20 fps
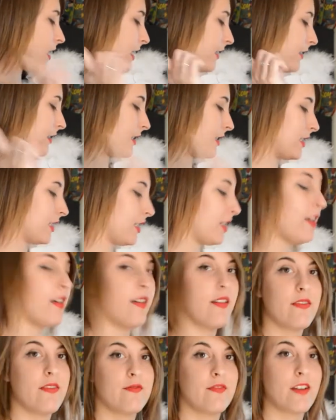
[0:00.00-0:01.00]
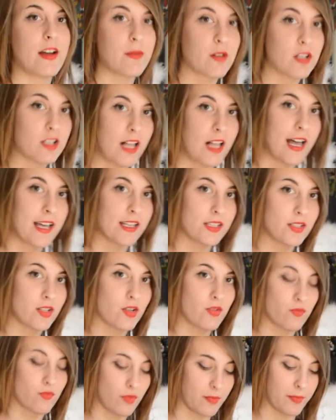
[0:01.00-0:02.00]
this fiberglass
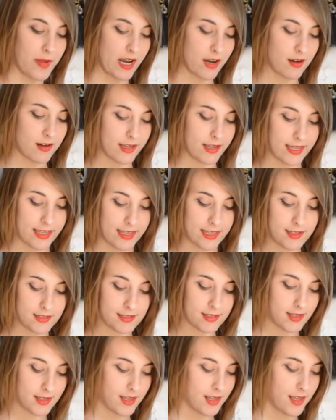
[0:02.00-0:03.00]
repair kit.